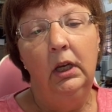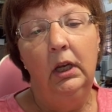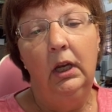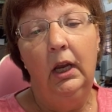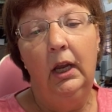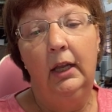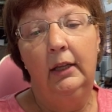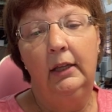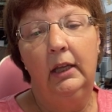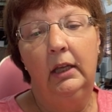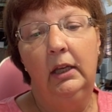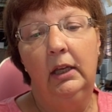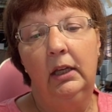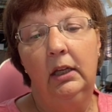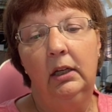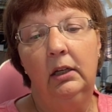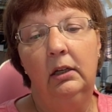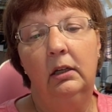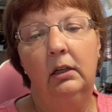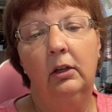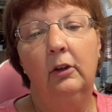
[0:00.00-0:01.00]
And
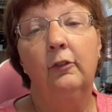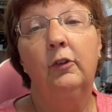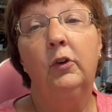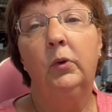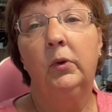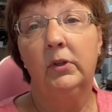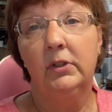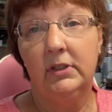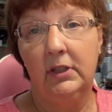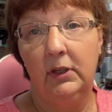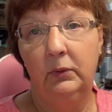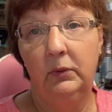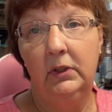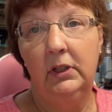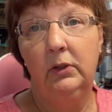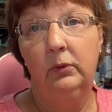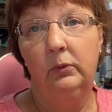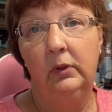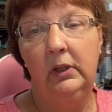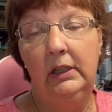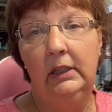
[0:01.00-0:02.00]
then, of course, I want
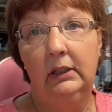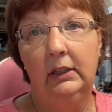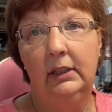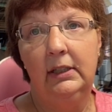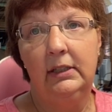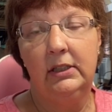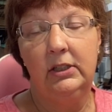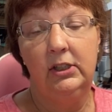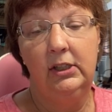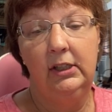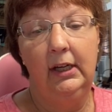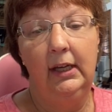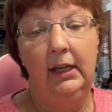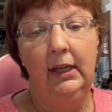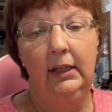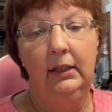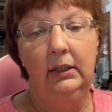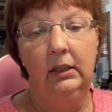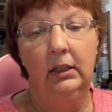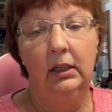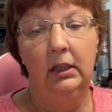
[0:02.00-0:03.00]
to relist
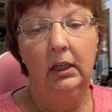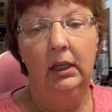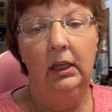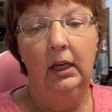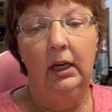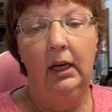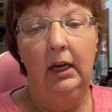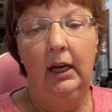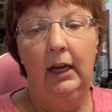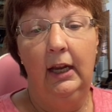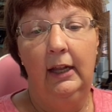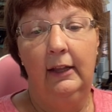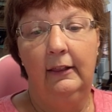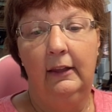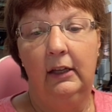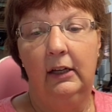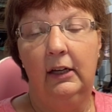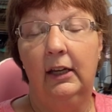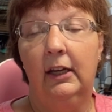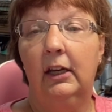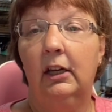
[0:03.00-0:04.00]
yet, and
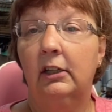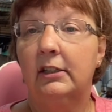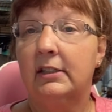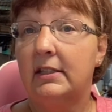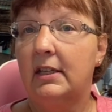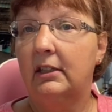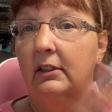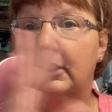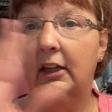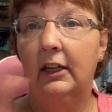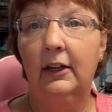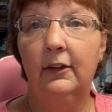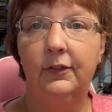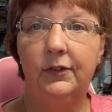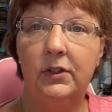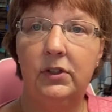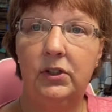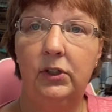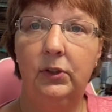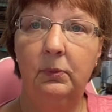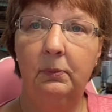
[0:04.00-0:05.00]
then I still have to
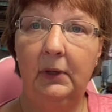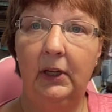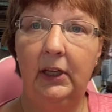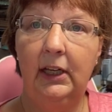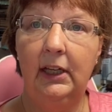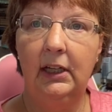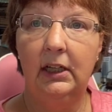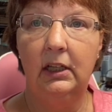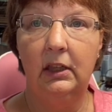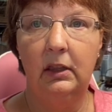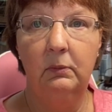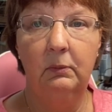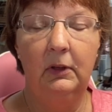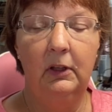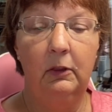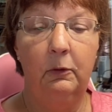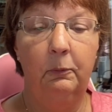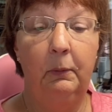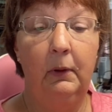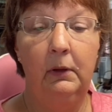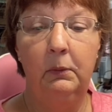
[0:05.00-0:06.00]
do my end of the
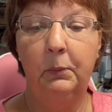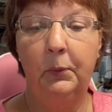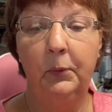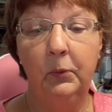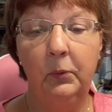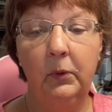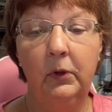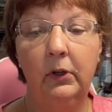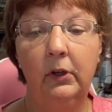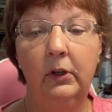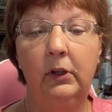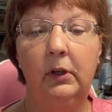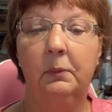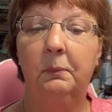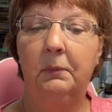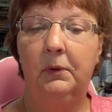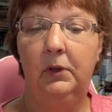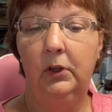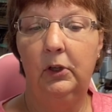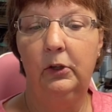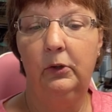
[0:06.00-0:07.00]
month paperwork,
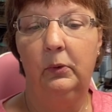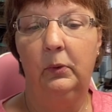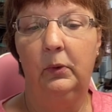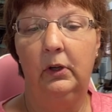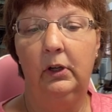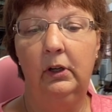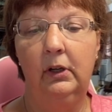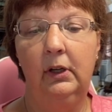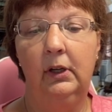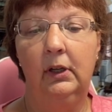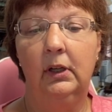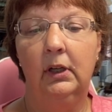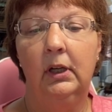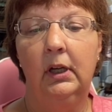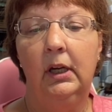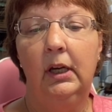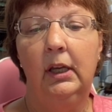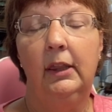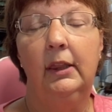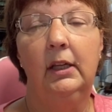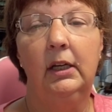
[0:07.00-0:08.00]
computer work,
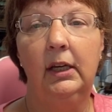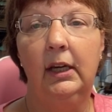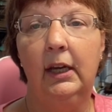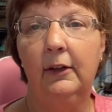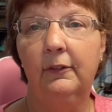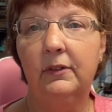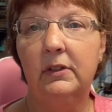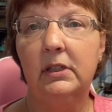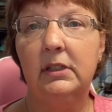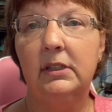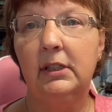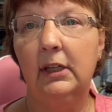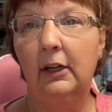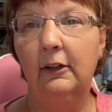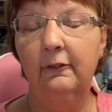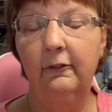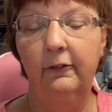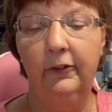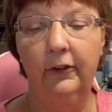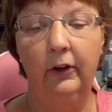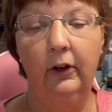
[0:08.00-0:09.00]
and then I have to set
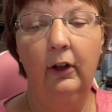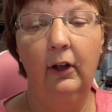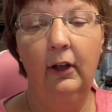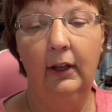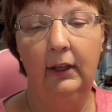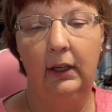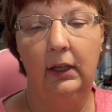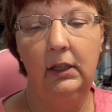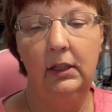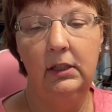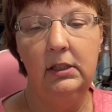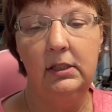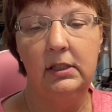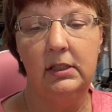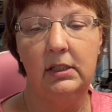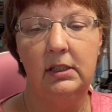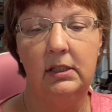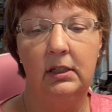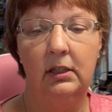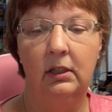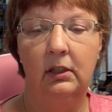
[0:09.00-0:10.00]
up for
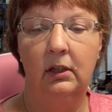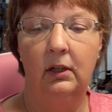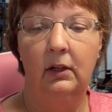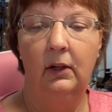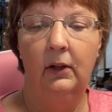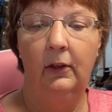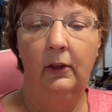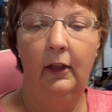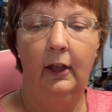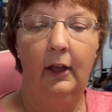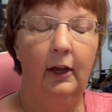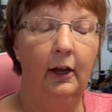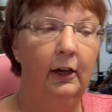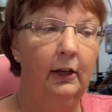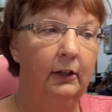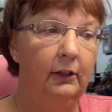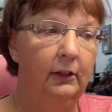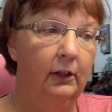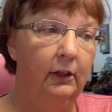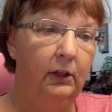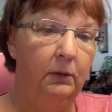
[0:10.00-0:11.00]
August
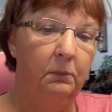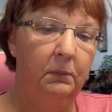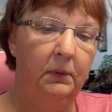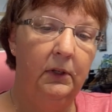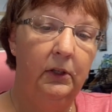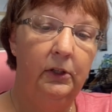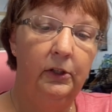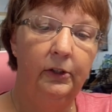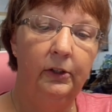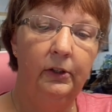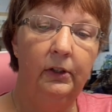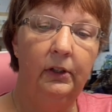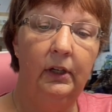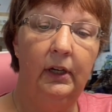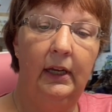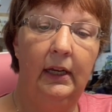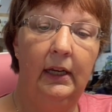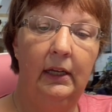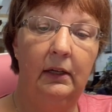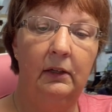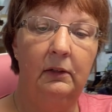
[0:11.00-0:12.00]
on the computer
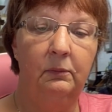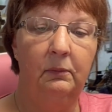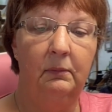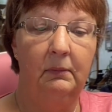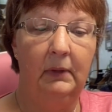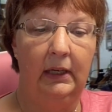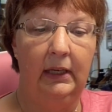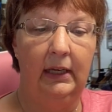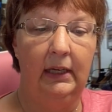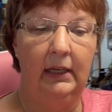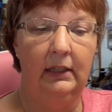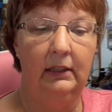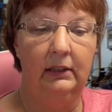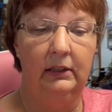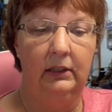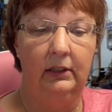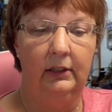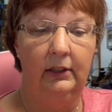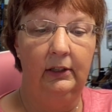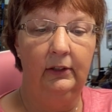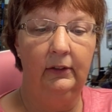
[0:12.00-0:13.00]
and my
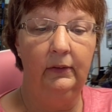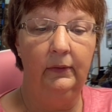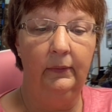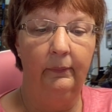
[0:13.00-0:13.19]
calendar.